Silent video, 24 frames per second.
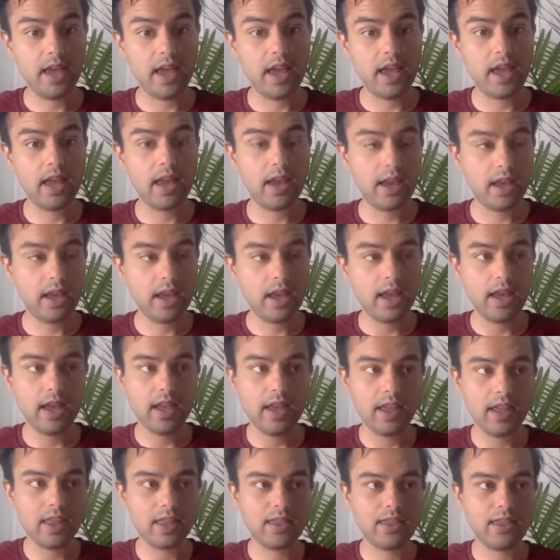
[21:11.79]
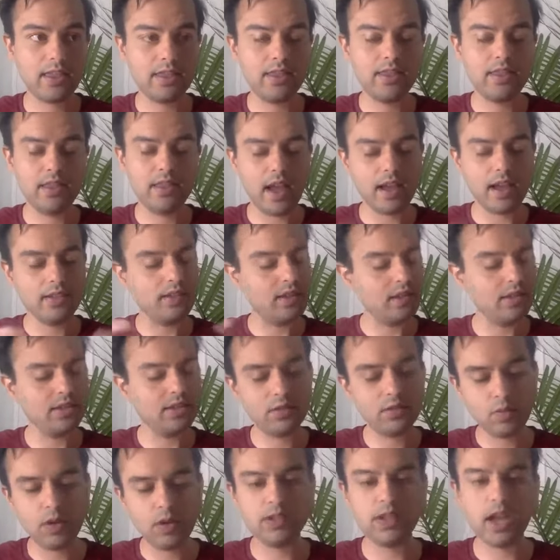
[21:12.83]
And I
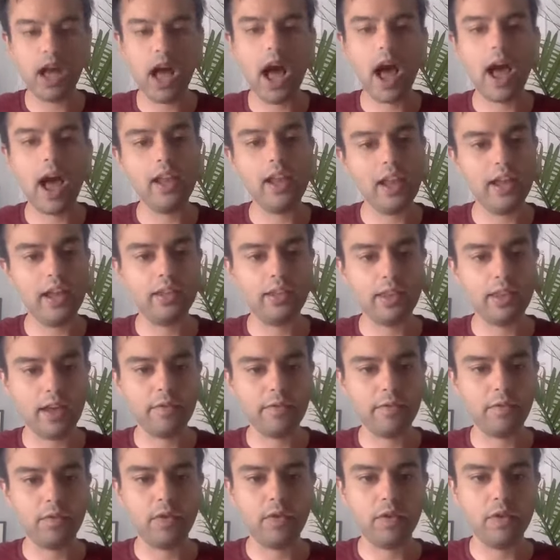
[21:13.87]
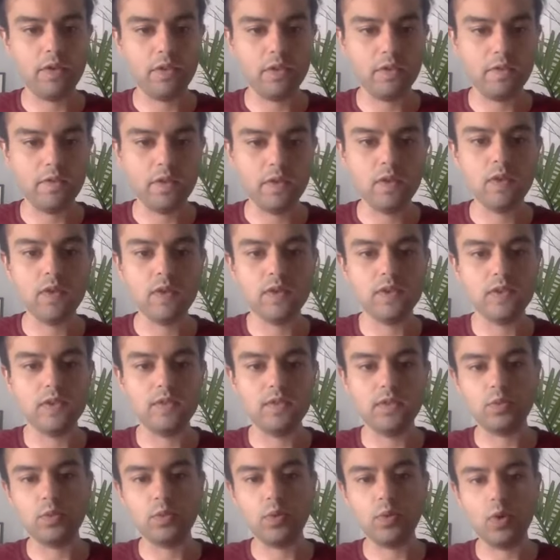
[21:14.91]
just wanted to highlight that for the viewers of
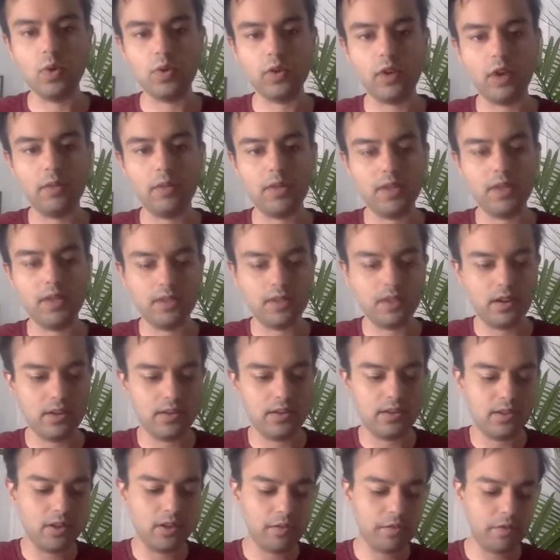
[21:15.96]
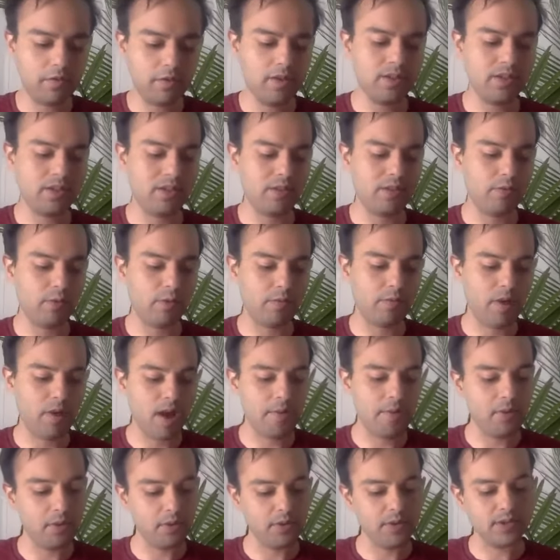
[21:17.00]
this program, that there's a difference in what
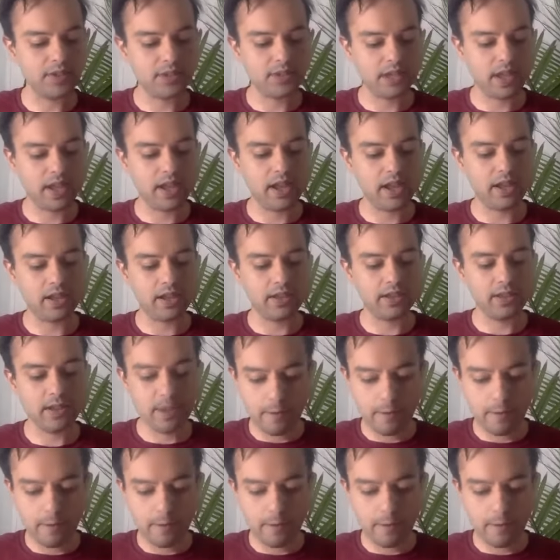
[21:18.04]
Pablo is saying, is